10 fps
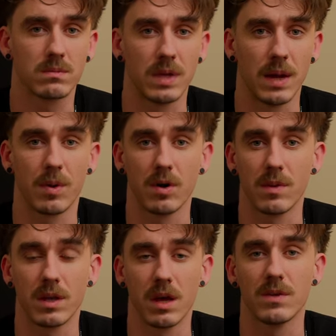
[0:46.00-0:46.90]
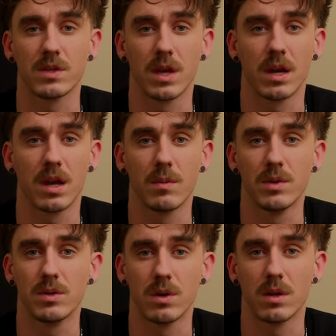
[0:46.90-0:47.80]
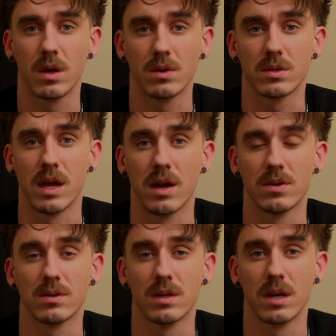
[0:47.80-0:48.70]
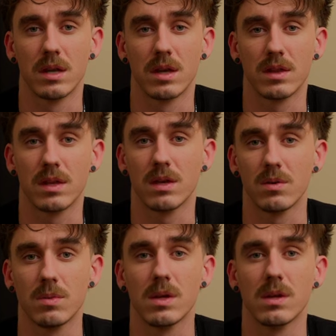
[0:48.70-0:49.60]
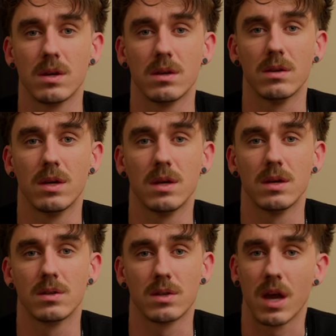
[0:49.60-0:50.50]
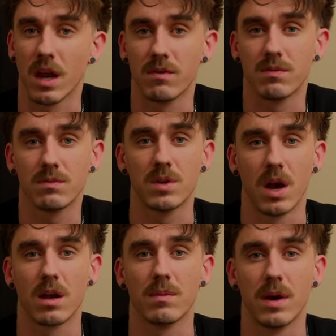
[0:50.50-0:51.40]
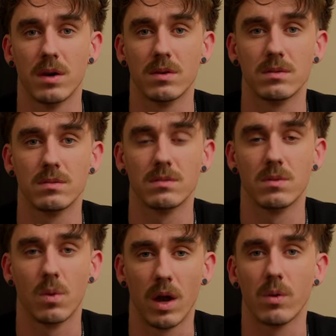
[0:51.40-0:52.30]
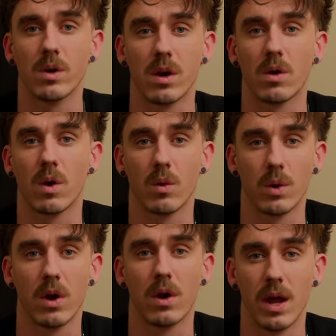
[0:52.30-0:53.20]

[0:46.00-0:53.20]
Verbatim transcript: that part of my life is kind of coming to a close now, and I think it would be good to kind of talk about why we are where we are